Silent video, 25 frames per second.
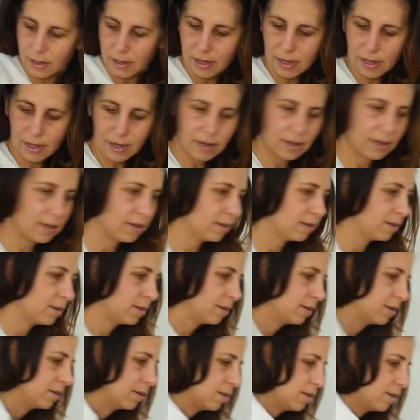win. As
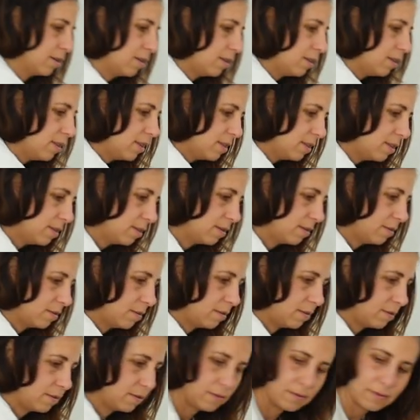long as they
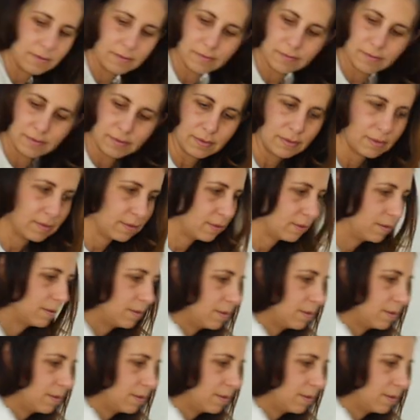do, they're going to